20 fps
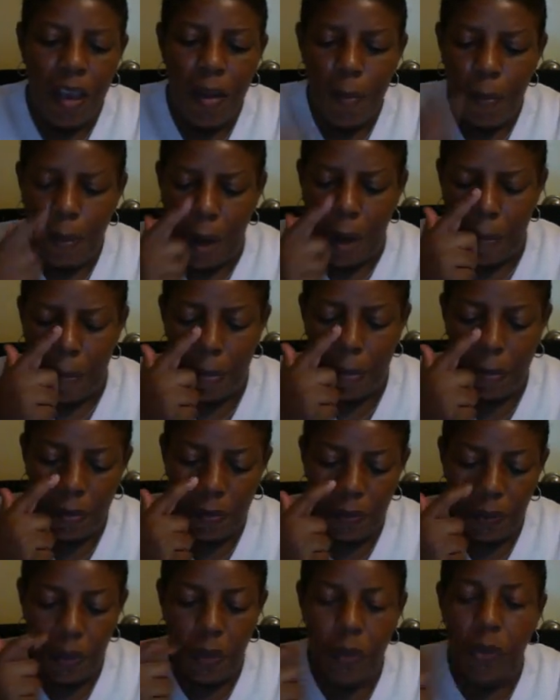Probable
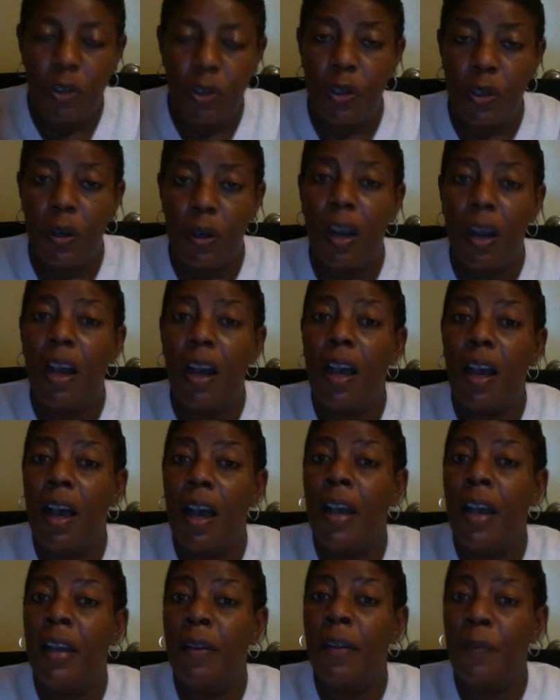future
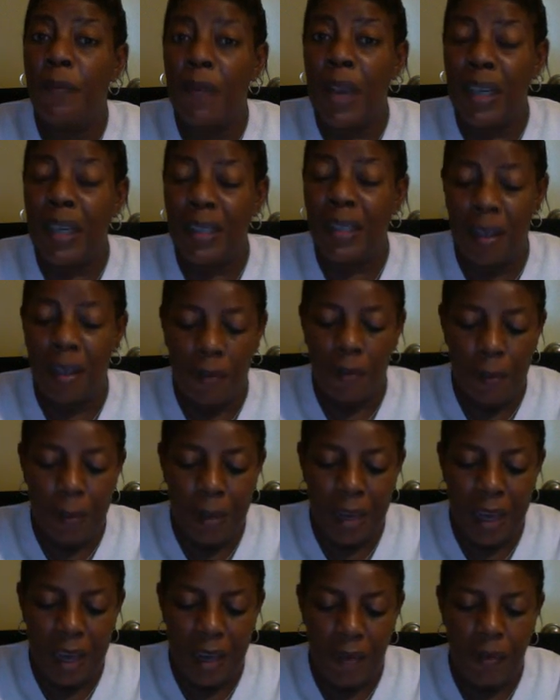and effects of the
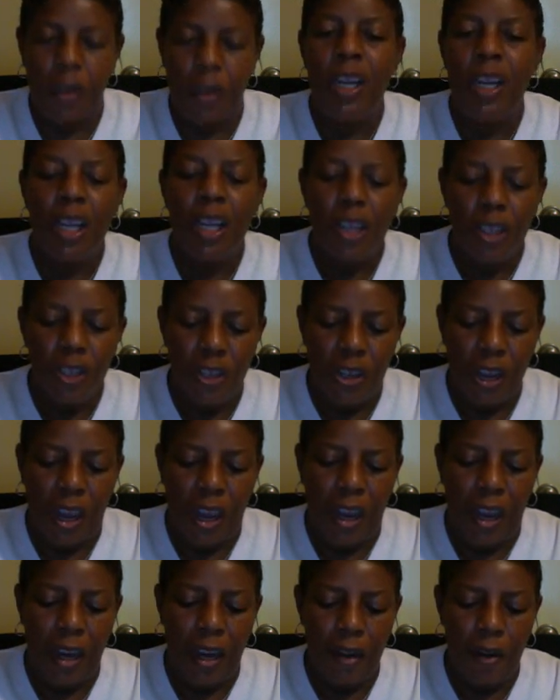behavior.
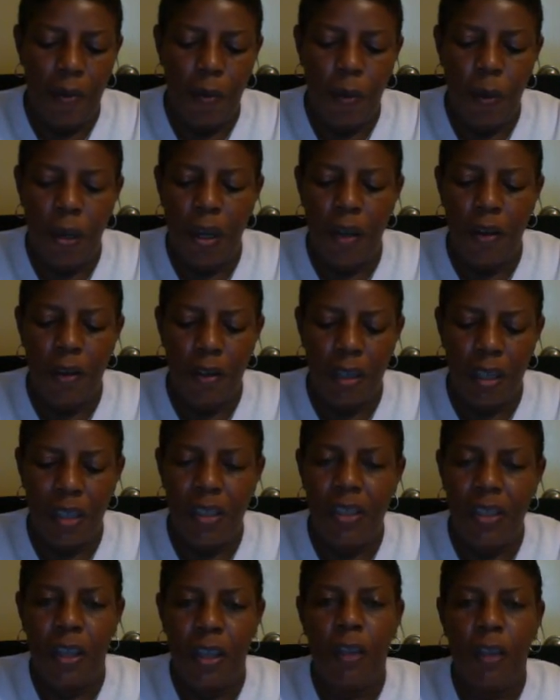Jane will
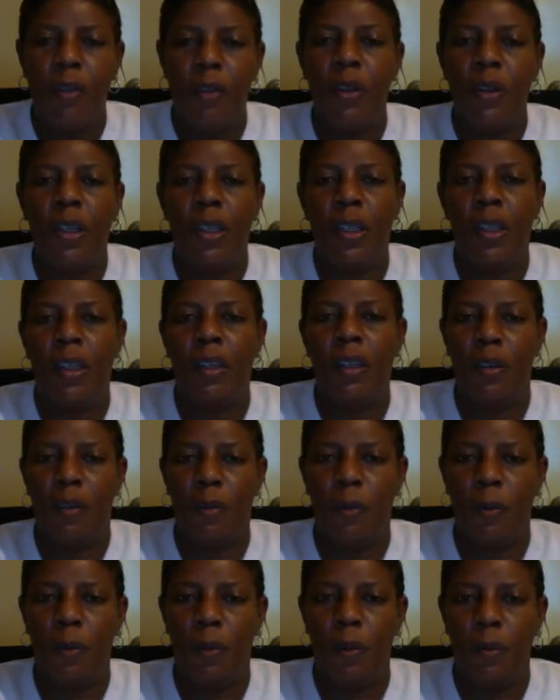continue to clean
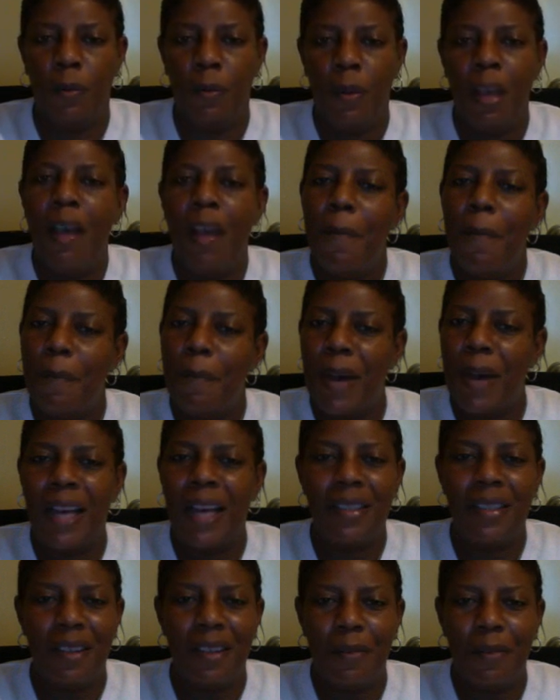her room.
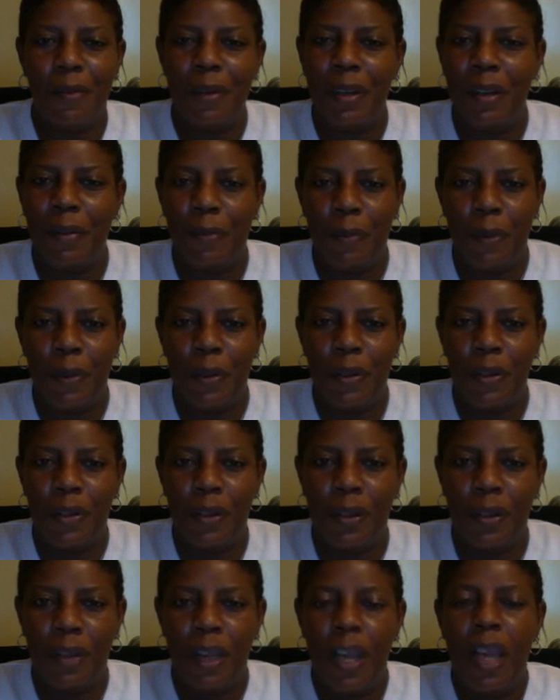Positive reinforcer.
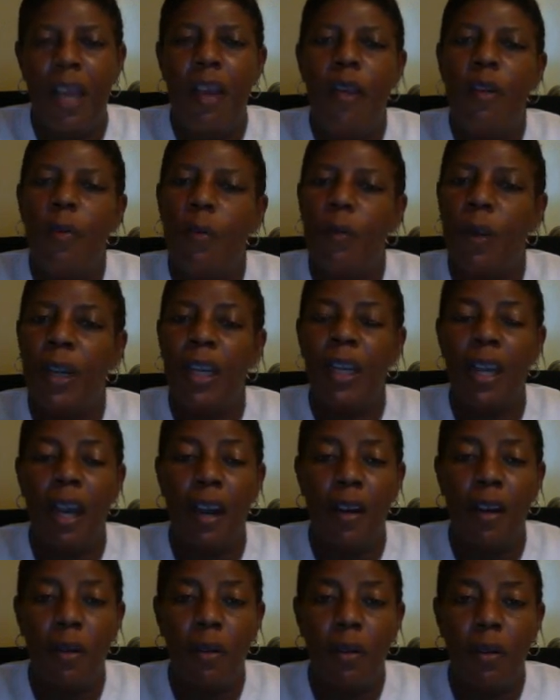We
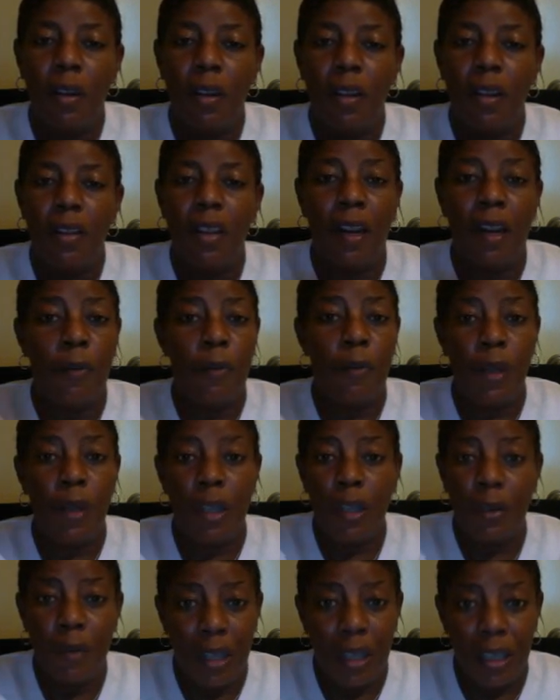know that if we
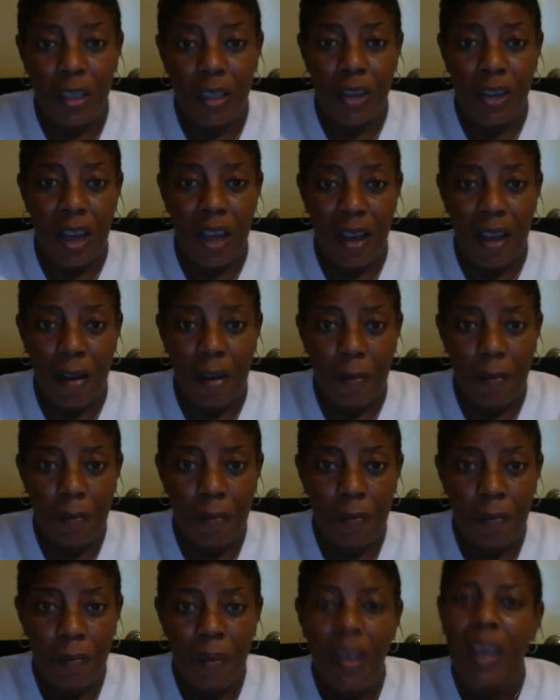do a good job
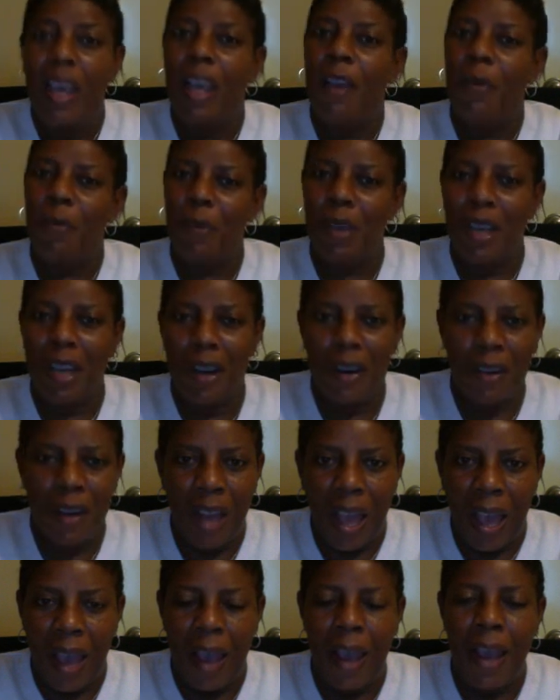and we earn
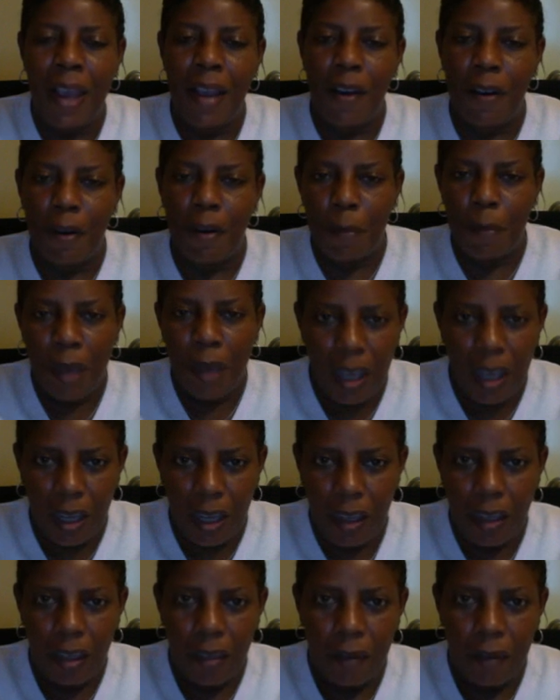an A or a B,